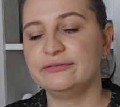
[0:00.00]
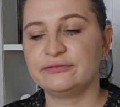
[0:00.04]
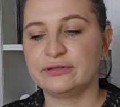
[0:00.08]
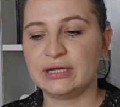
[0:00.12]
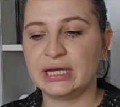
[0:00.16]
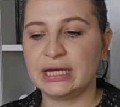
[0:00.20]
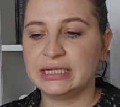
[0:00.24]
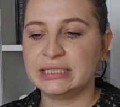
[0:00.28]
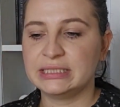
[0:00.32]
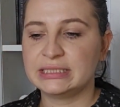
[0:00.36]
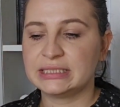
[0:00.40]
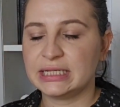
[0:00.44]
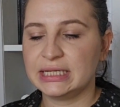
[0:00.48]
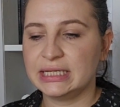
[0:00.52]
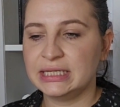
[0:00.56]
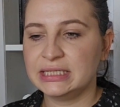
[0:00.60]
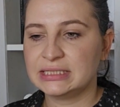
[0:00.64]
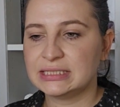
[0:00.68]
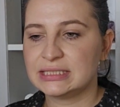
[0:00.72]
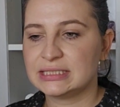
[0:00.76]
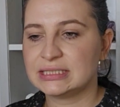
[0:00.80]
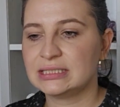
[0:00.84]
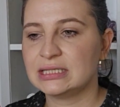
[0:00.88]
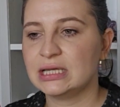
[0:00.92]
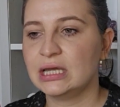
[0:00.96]
And
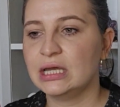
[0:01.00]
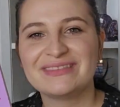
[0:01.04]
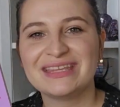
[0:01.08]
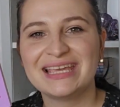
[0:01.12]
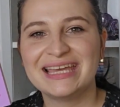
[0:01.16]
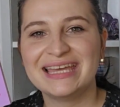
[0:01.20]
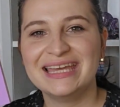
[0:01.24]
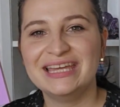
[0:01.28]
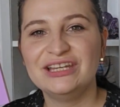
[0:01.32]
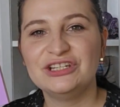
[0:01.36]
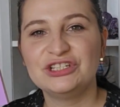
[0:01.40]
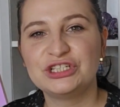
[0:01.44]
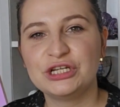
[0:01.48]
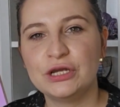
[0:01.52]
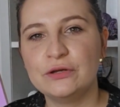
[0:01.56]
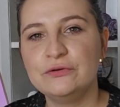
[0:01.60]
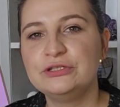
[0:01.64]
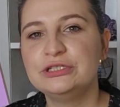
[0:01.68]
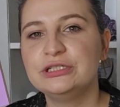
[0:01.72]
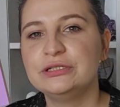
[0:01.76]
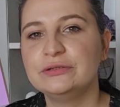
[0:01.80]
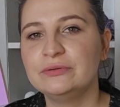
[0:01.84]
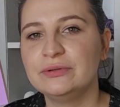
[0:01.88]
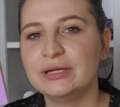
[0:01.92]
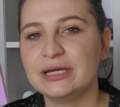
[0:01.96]
it shows
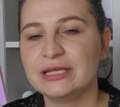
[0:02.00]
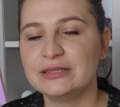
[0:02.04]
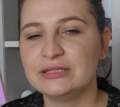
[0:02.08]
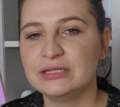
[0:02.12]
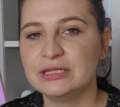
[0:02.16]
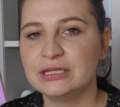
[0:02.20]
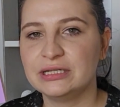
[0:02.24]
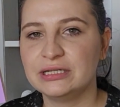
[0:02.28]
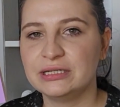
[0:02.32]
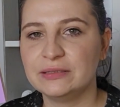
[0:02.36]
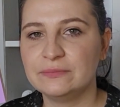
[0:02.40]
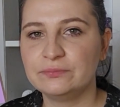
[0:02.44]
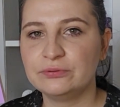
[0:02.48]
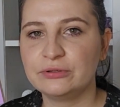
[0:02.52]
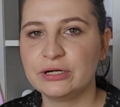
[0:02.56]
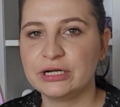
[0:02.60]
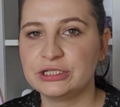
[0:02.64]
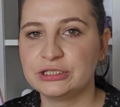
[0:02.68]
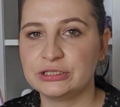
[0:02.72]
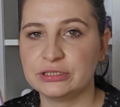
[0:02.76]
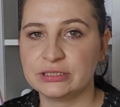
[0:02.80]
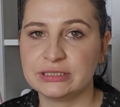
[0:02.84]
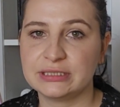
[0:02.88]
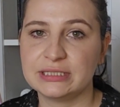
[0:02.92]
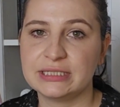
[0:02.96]
you the
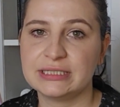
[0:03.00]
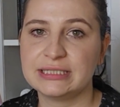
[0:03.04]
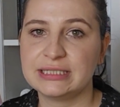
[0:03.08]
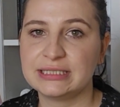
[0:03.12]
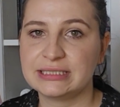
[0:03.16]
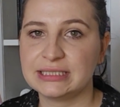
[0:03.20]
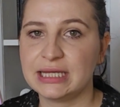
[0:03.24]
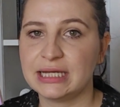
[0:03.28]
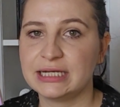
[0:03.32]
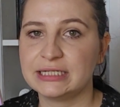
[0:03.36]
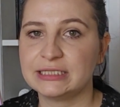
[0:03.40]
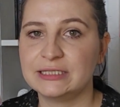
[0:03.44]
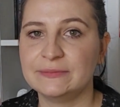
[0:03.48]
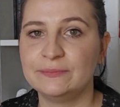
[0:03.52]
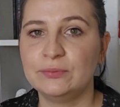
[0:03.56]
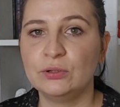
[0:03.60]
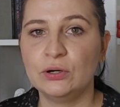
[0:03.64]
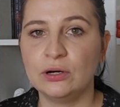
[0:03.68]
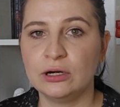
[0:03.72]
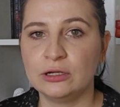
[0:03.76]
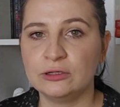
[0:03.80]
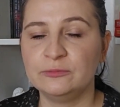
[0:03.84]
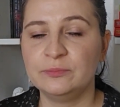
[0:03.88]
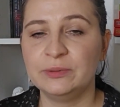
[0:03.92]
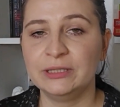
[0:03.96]
pressures that society put
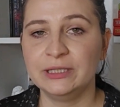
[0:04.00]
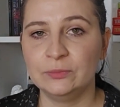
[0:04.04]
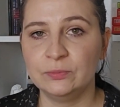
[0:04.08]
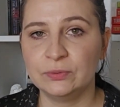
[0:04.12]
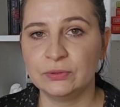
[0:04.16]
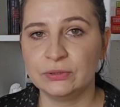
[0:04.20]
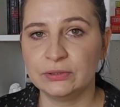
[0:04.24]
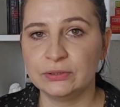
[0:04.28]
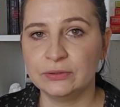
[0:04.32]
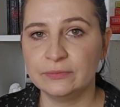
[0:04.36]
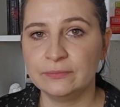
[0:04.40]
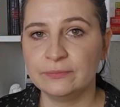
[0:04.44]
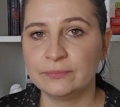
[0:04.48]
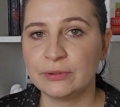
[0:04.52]
on people,